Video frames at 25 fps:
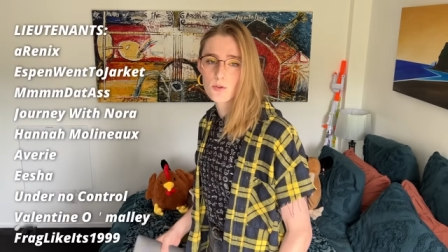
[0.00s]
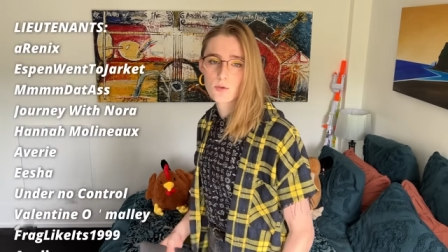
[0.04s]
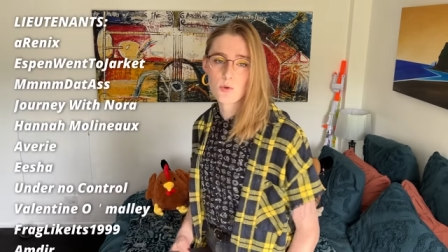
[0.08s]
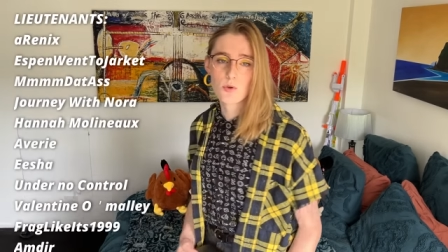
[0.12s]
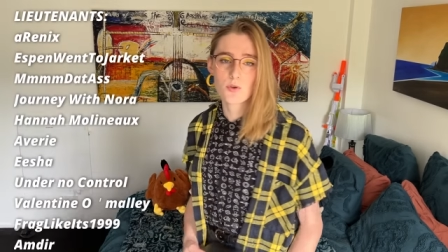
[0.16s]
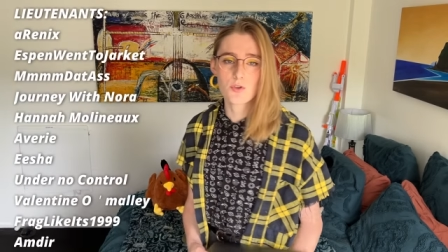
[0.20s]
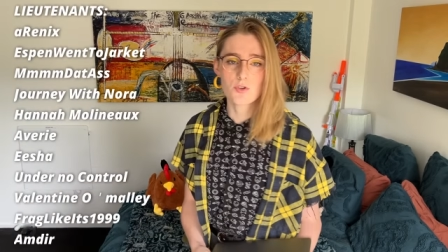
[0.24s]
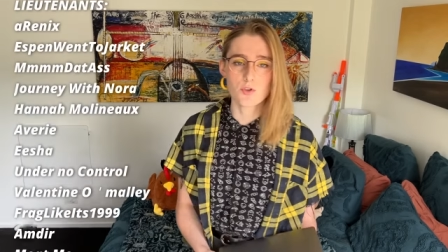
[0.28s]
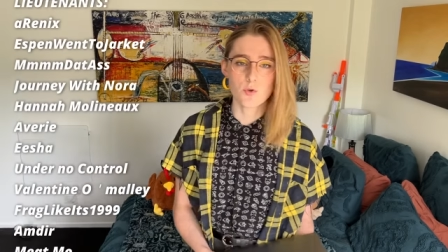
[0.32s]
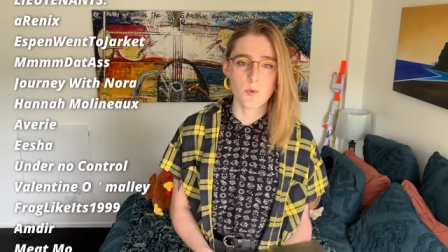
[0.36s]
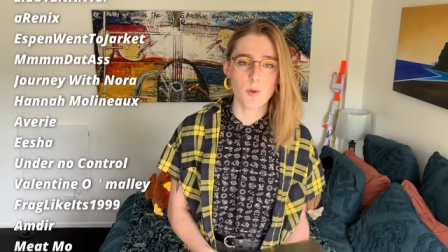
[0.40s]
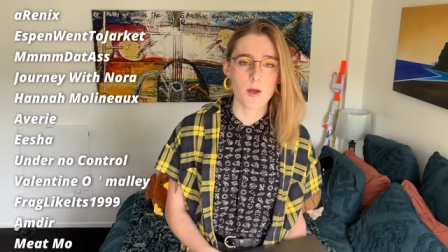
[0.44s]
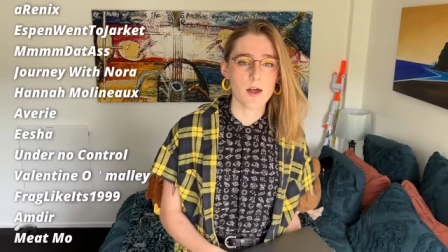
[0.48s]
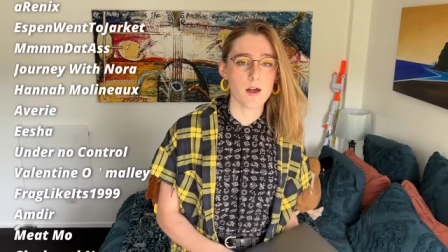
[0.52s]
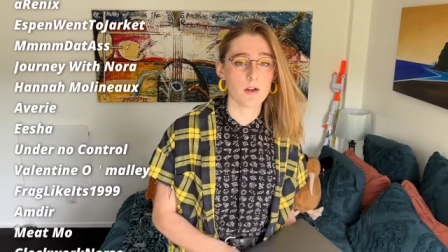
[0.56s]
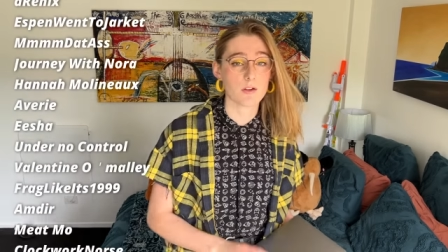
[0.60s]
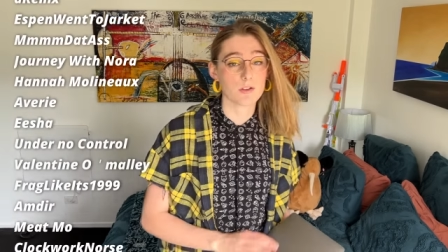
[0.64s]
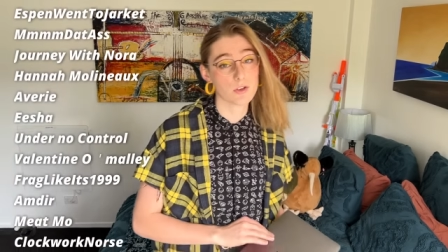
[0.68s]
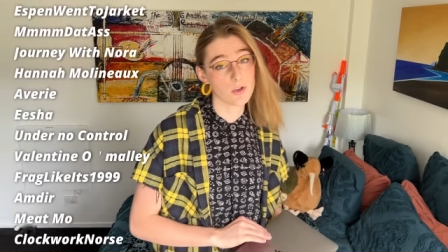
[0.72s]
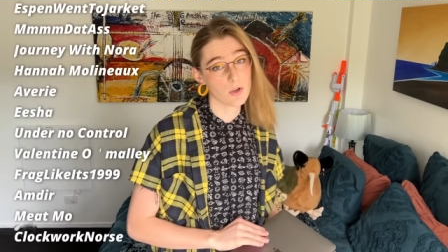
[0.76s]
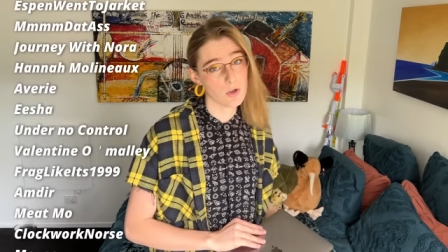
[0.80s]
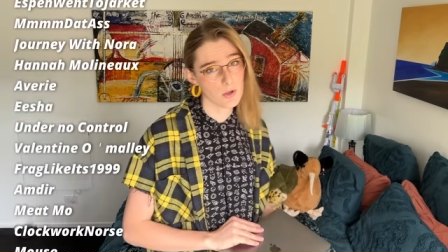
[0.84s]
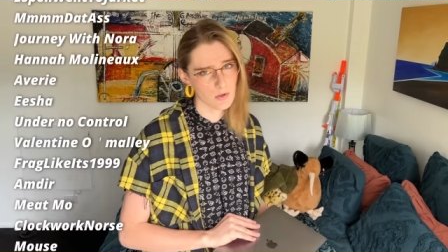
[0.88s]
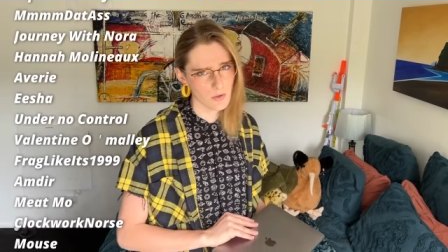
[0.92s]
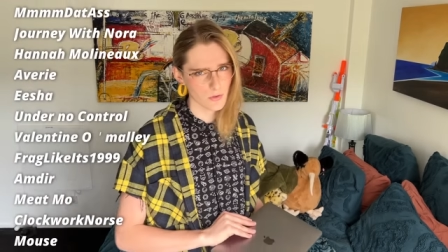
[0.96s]
you to our
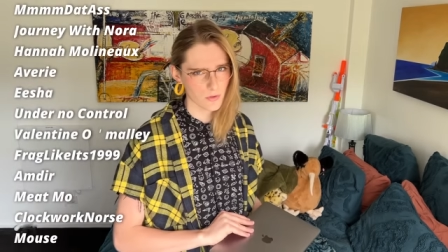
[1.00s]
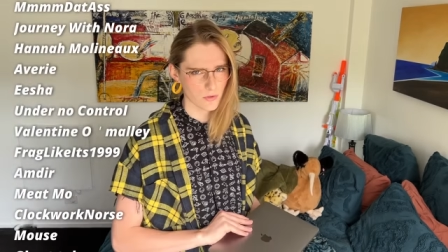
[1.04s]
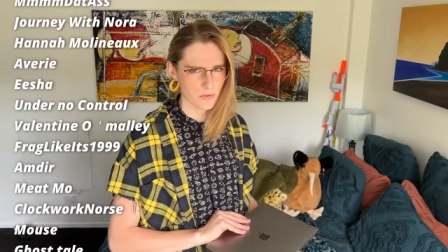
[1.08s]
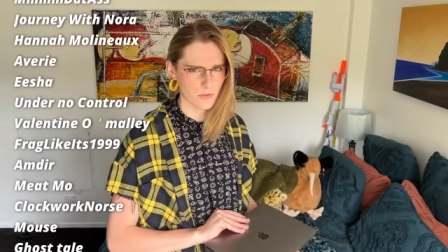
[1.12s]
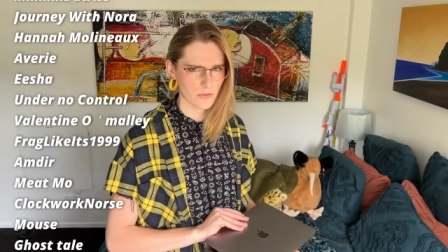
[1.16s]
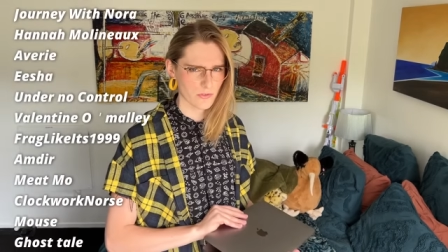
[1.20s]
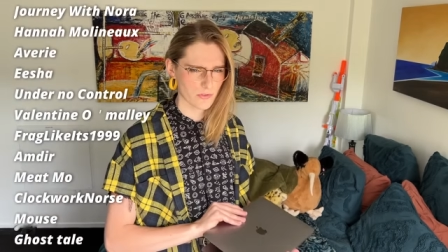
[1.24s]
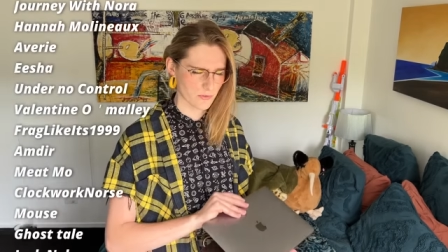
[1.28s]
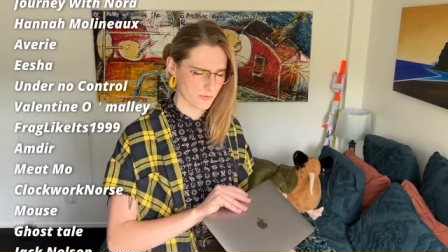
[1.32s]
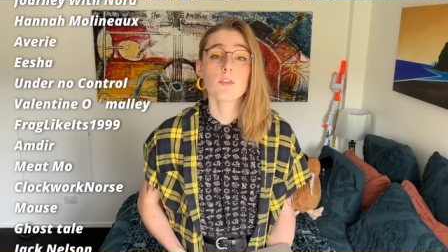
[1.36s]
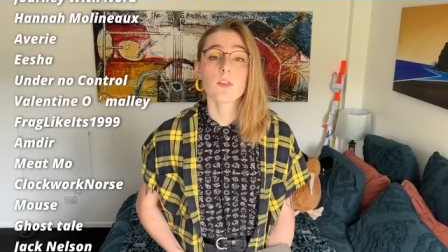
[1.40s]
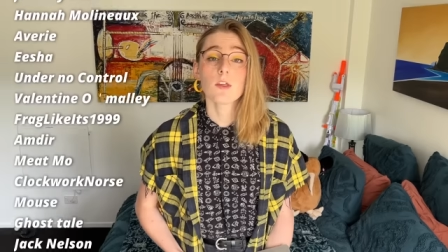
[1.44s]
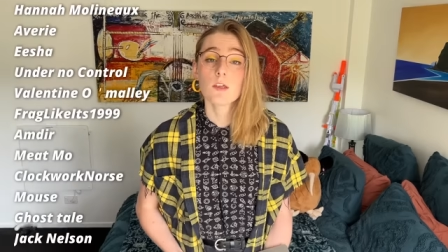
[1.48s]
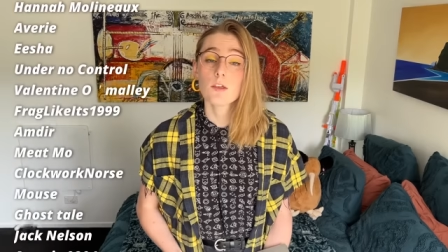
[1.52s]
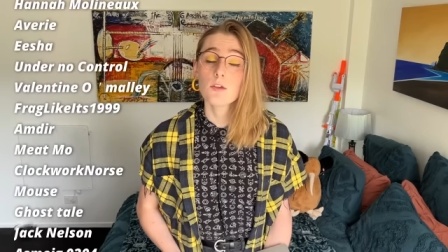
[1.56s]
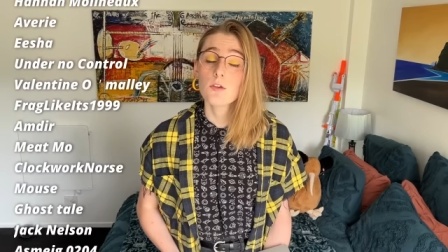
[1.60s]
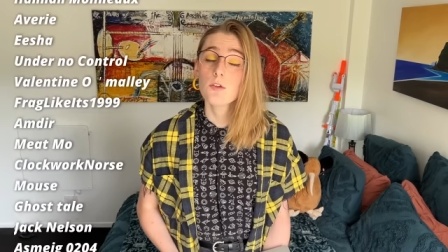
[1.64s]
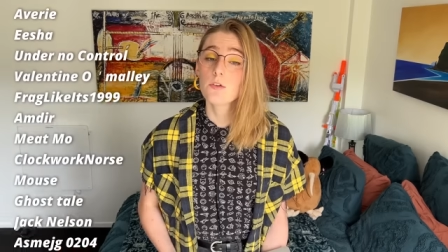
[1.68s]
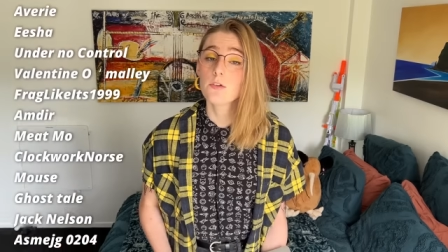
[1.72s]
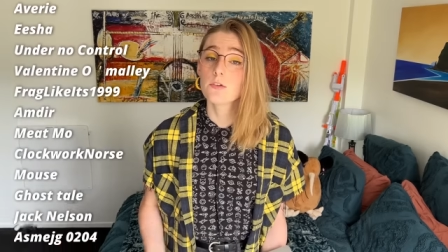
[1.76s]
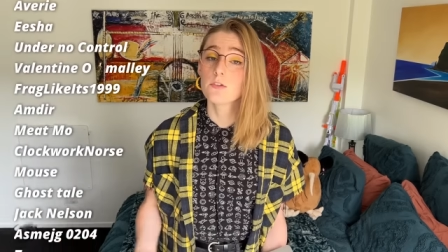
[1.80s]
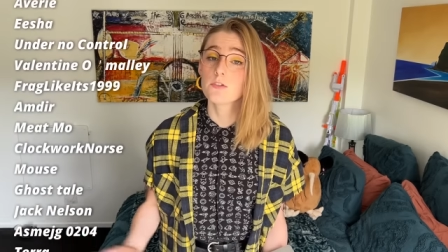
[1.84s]
colonels. Thank you to